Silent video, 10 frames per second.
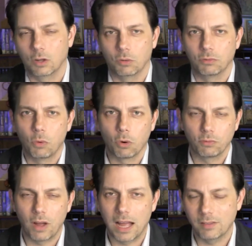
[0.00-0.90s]
4,
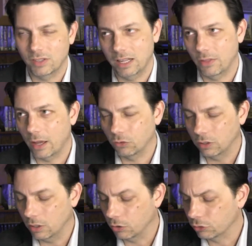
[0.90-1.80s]
5, 10,000
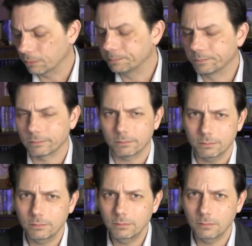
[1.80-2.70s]
years.
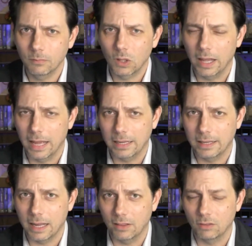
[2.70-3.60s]
And
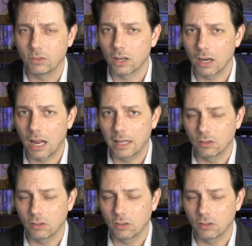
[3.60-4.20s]
they've done a lot